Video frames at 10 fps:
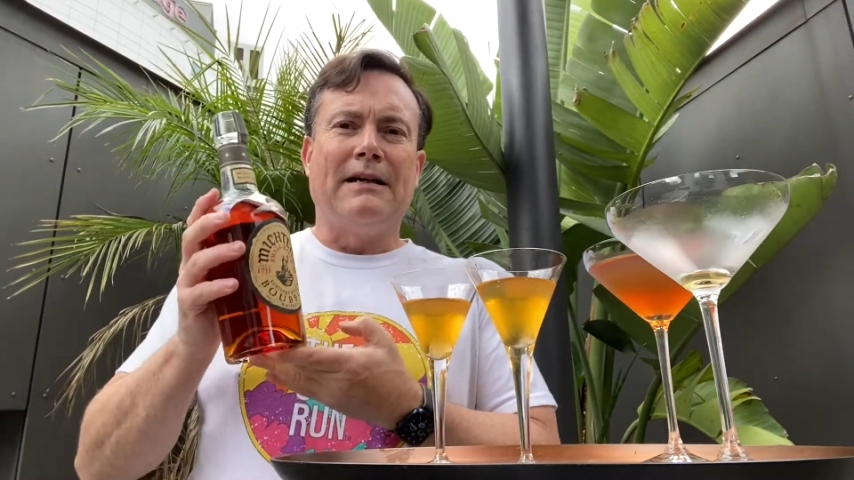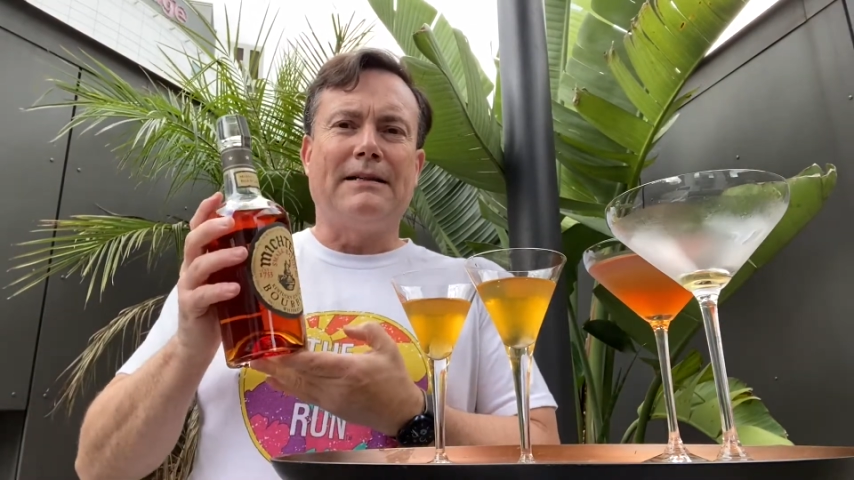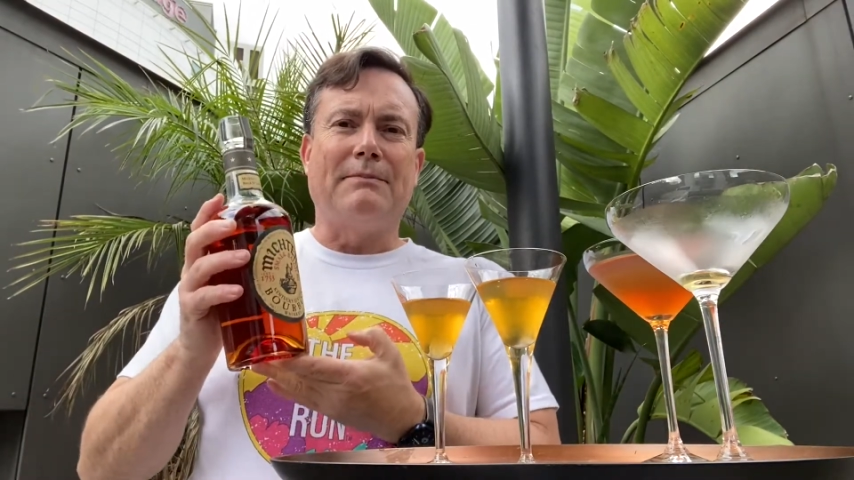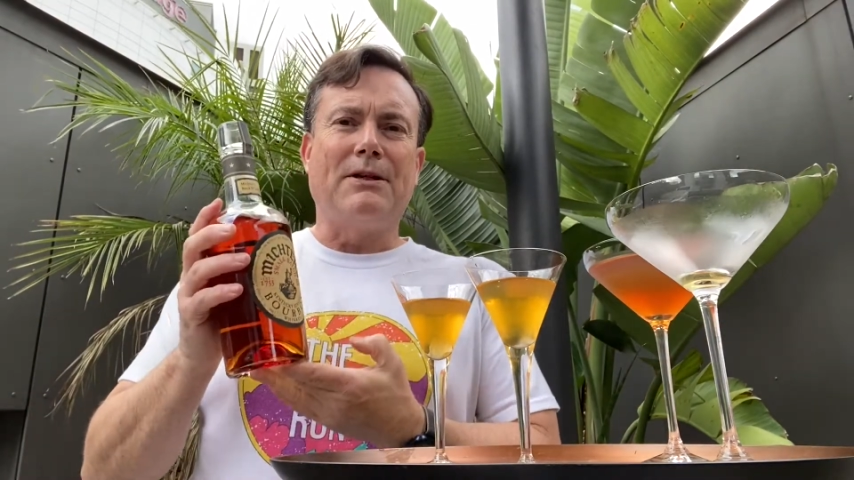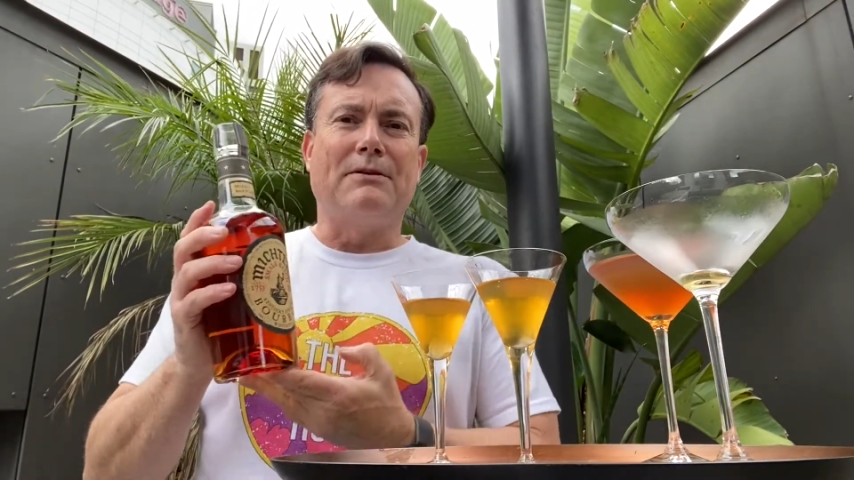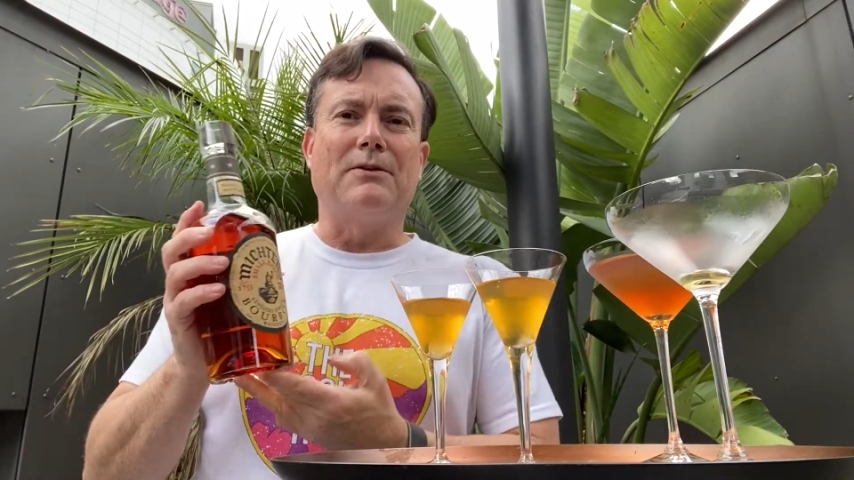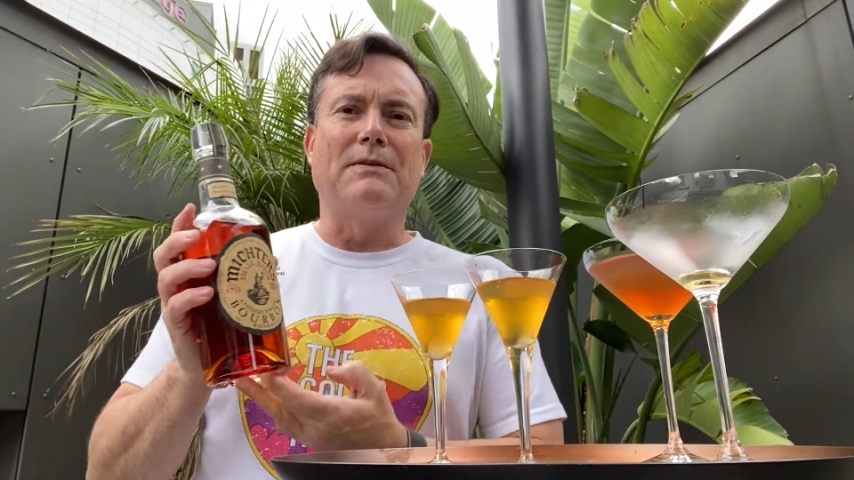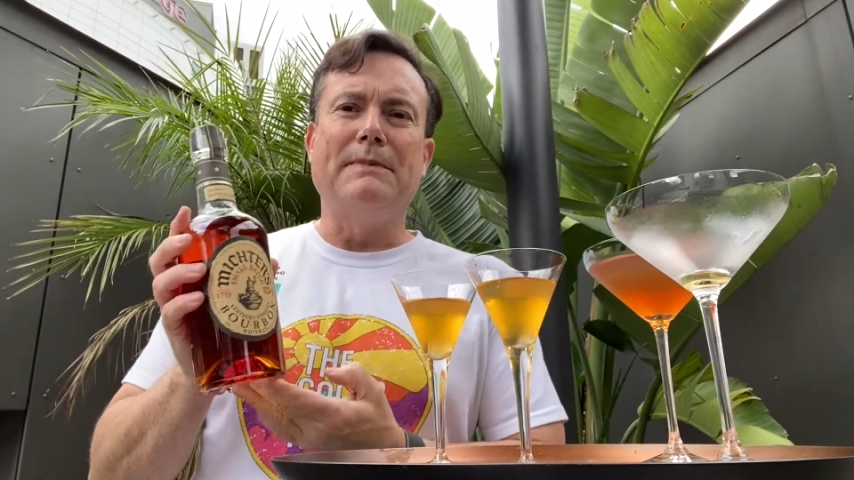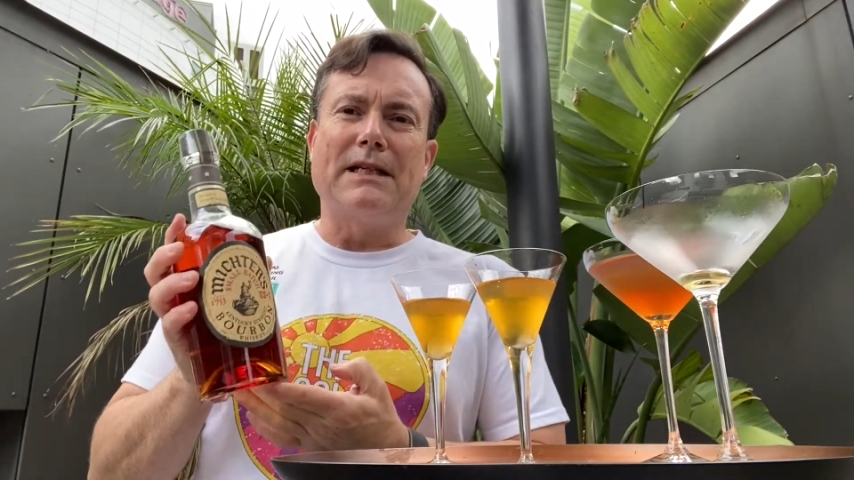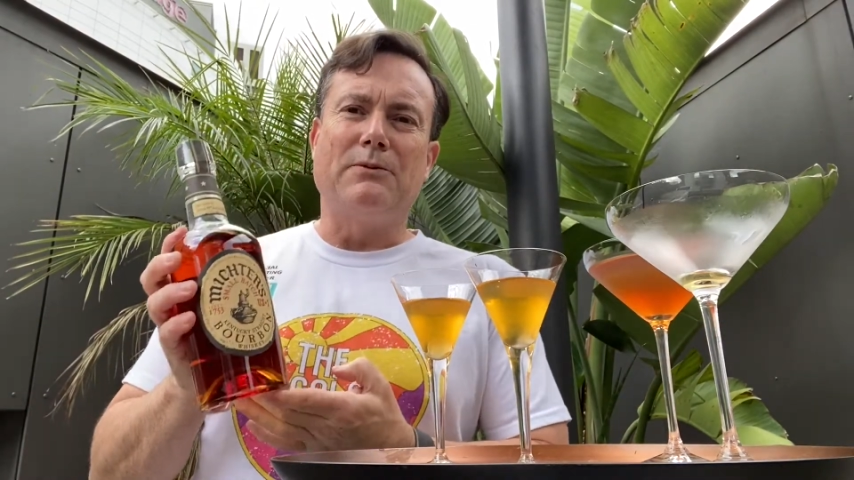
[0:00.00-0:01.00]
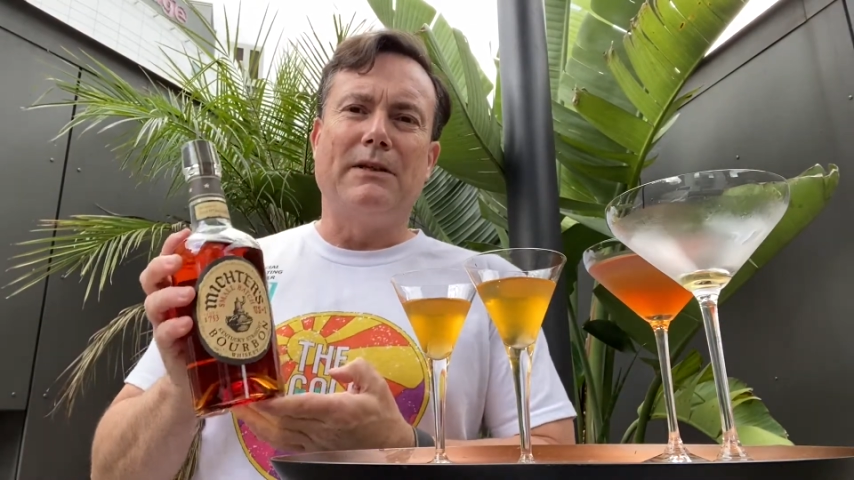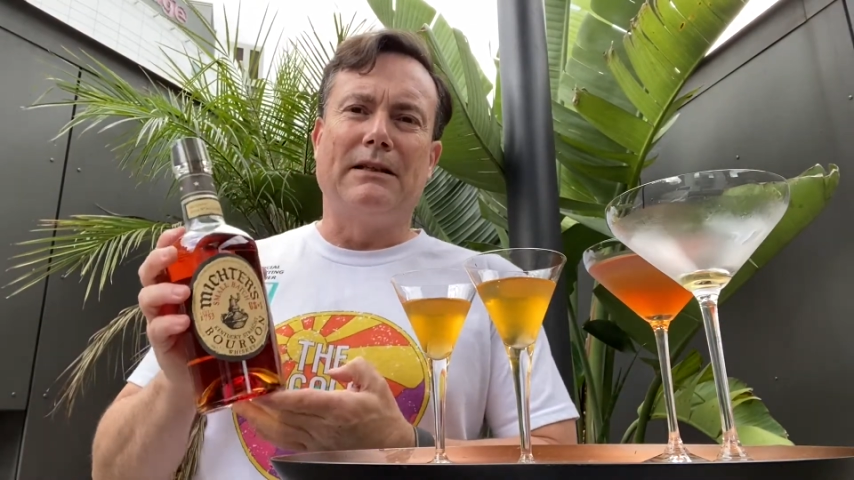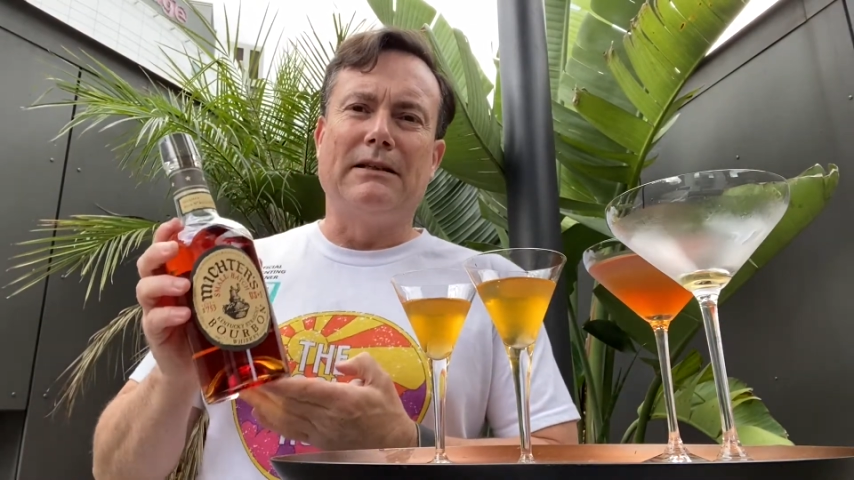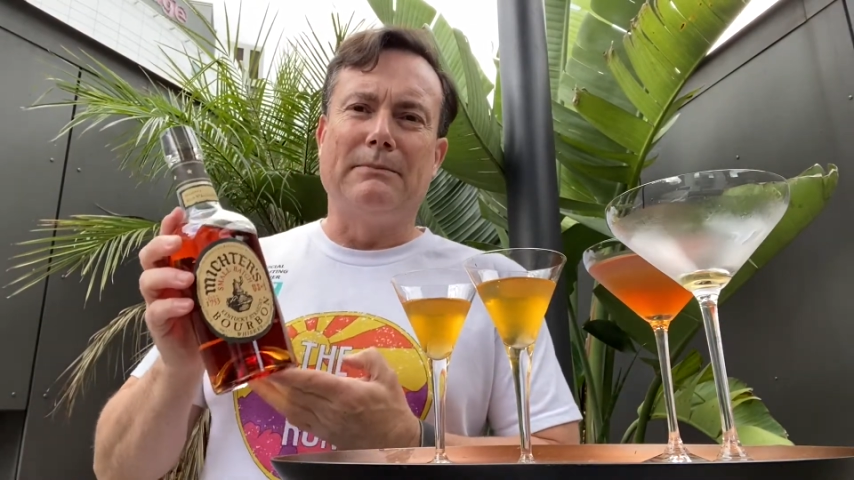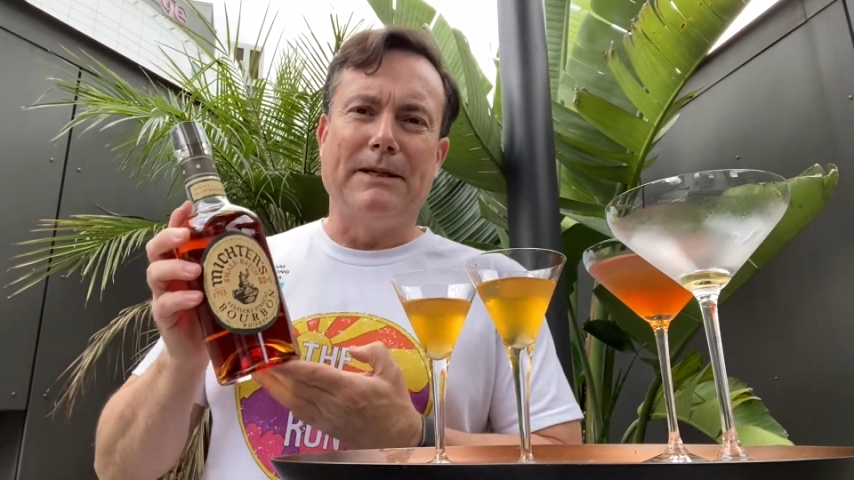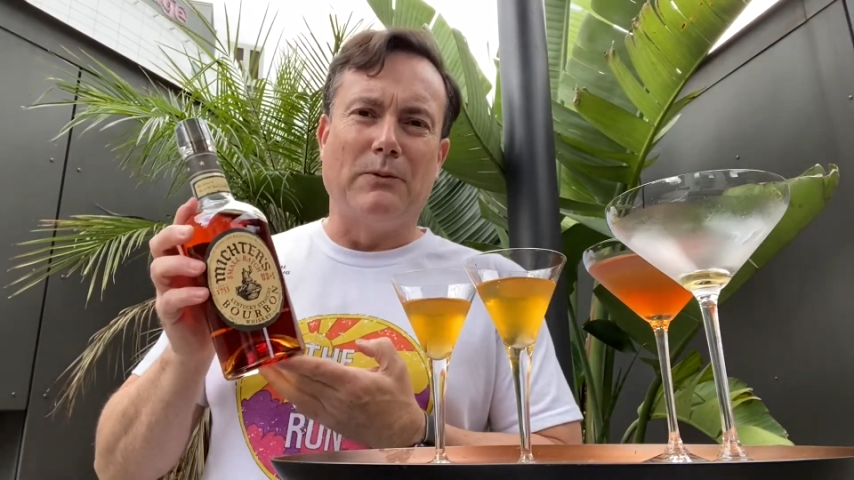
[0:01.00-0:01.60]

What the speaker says: sometimes it was mixed with a little bit